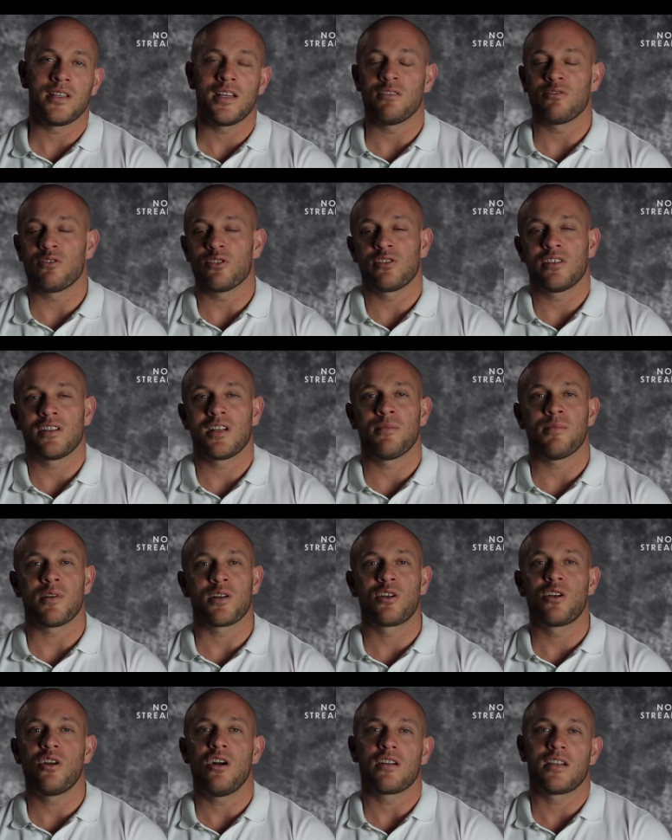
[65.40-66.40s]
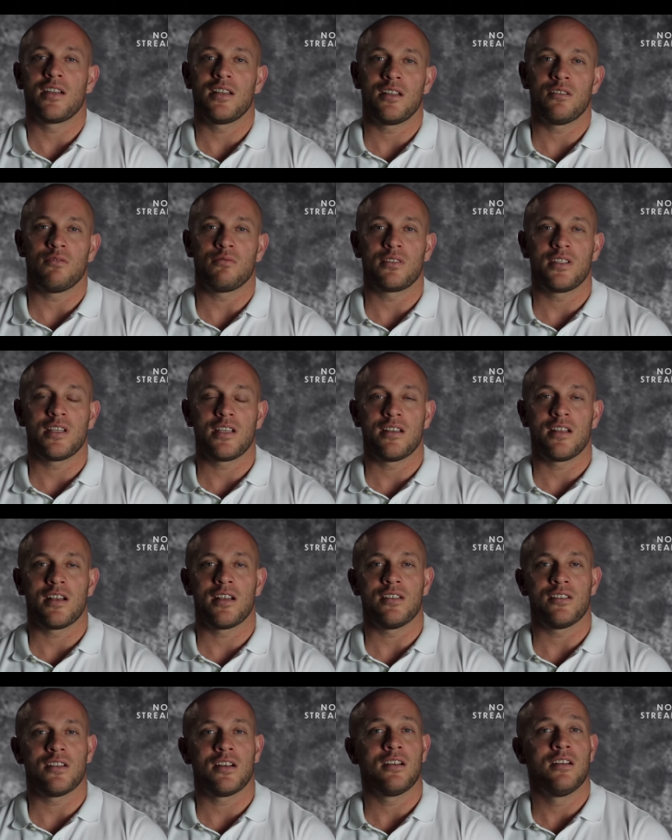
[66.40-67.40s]
they'll just think I'm a cocky little
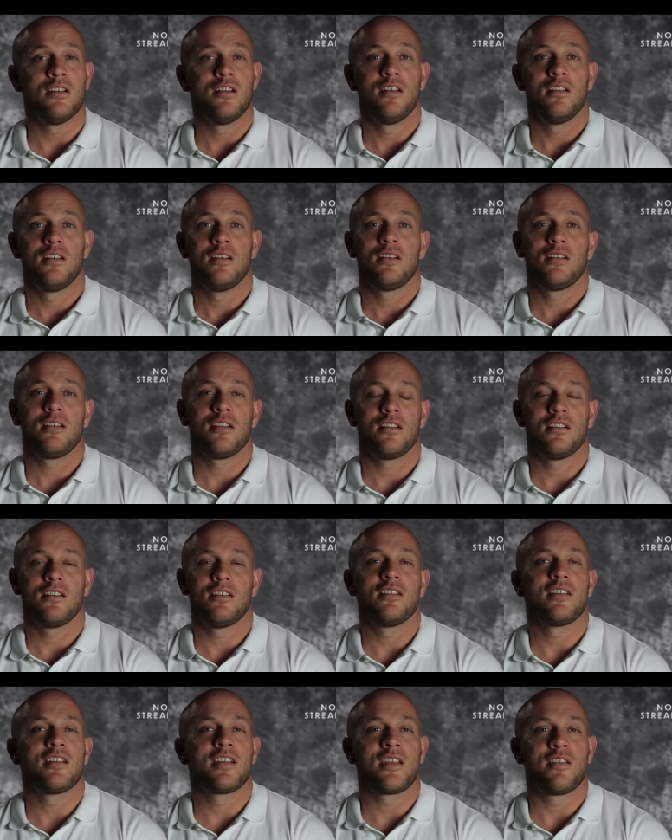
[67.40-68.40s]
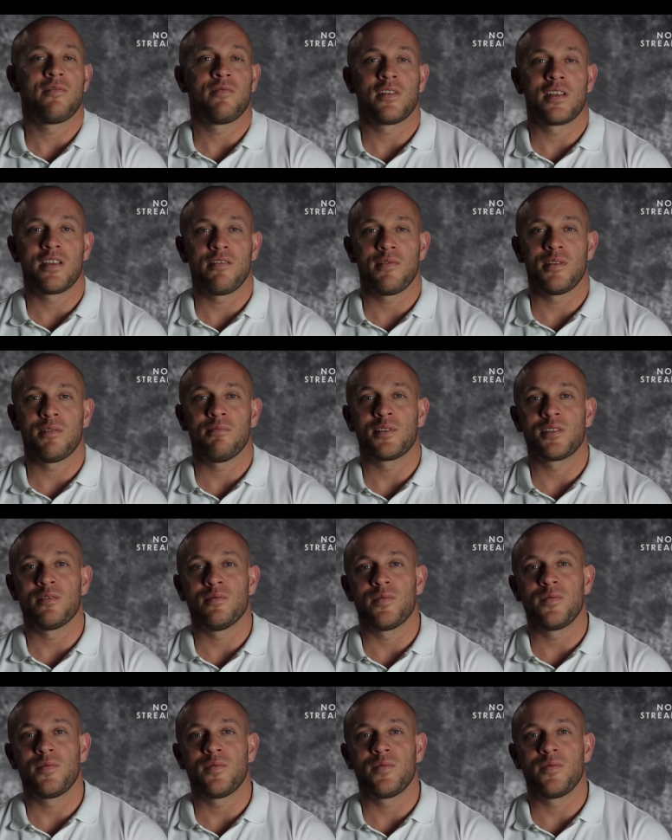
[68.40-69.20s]
teenager. Uh, give, giving him some